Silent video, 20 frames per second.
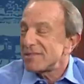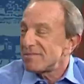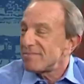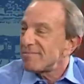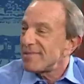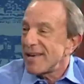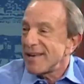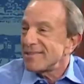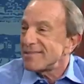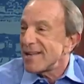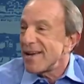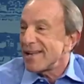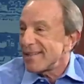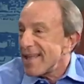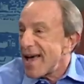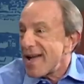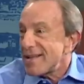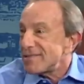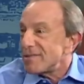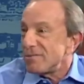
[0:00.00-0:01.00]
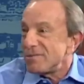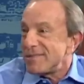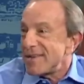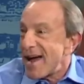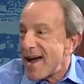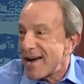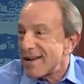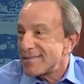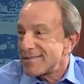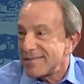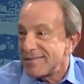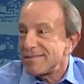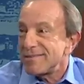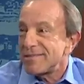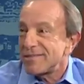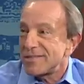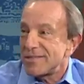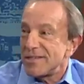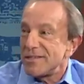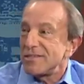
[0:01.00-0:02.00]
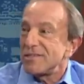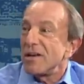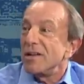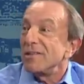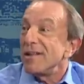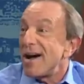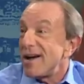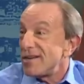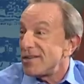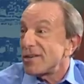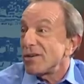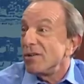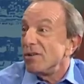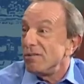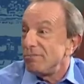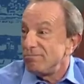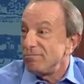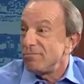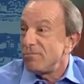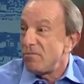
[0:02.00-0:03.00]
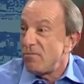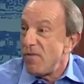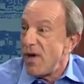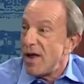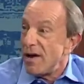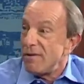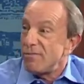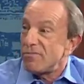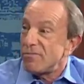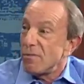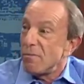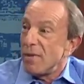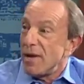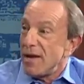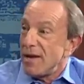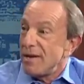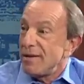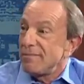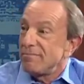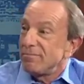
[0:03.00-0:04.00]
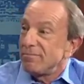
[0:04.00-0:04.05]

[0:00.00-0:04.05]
things like that. So taxes is a logical fit for me.